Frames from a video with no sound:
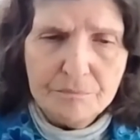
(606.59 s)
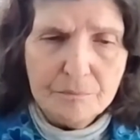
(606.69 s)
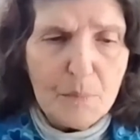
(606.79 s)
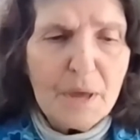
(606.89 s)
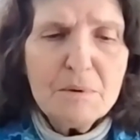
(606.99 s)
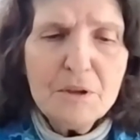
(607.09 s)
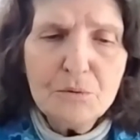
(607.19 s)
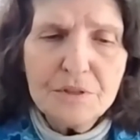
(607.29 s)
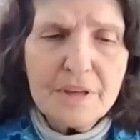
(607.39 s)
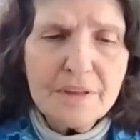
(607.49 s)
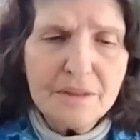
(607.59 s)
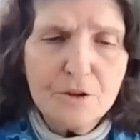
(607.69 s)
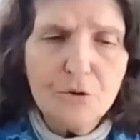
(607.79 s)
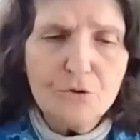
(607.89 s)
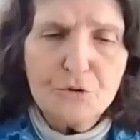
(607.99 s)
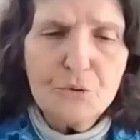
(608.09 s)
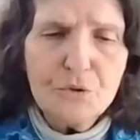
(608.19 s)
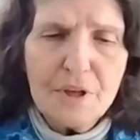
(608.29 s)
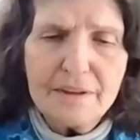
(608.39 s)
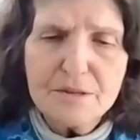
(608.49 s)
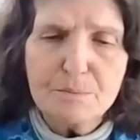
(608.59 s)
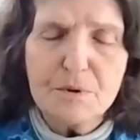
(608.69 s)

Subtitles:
Maybe you think that your truth has to